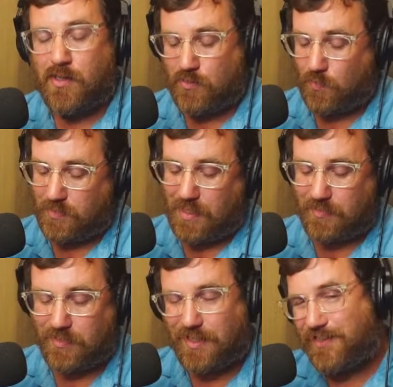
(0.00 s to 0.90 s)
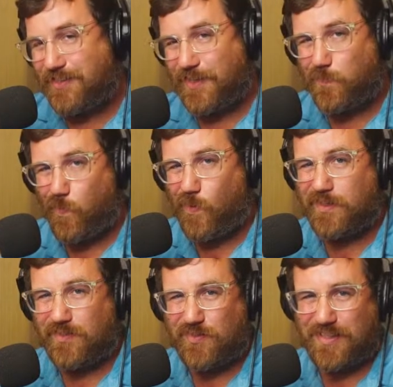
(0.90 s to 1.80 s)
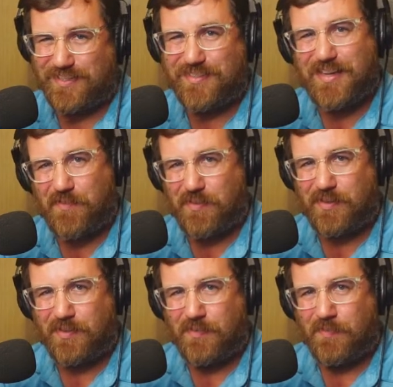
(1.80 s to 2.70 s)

So it's actually like 6.67